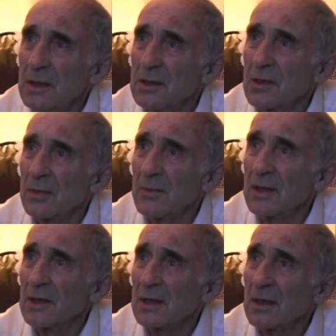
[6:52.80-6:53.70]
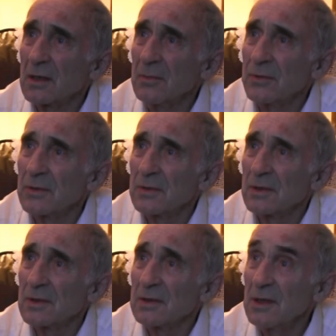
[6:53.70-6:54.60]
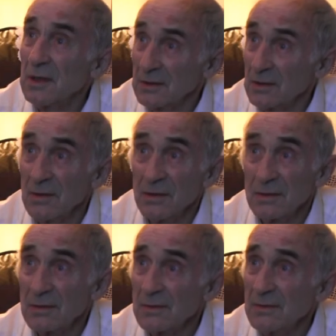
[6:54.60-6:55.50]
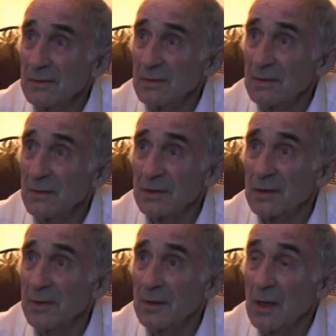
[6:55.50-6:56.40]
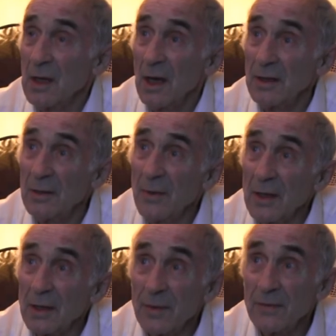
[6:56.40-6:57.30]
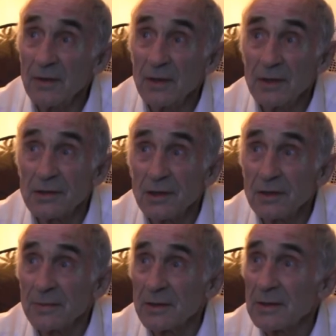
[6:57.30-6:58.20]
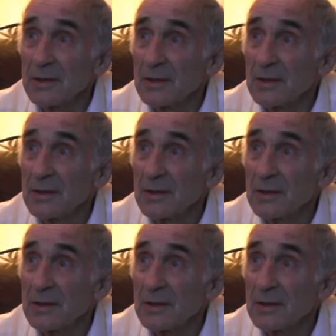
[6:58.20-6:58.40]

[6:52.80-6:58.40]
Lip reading: he's got a mind like a computer. Yeah, so you ask him anything. And he'll back up everything he says, mate.